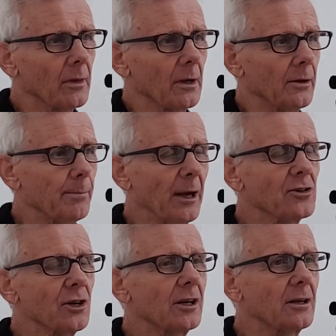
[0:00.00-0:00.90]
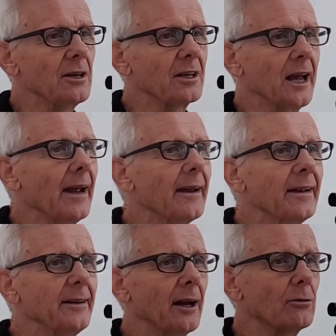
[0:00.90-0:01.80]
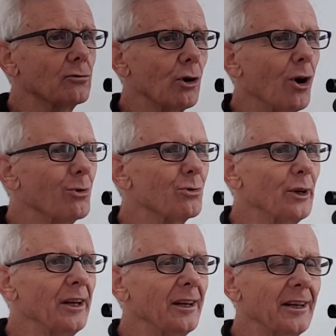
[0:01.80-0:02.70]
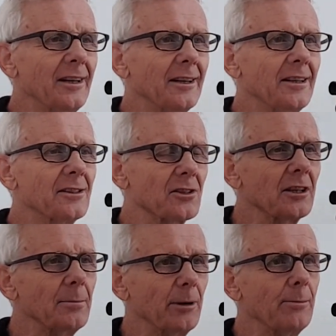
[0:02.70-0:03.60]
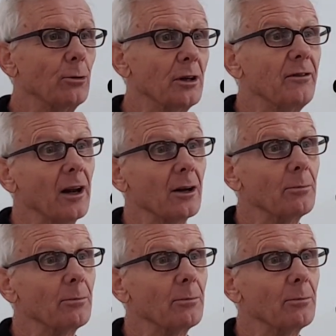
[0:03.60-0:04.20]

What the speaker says: the basic you get in those roles really is to see people develop.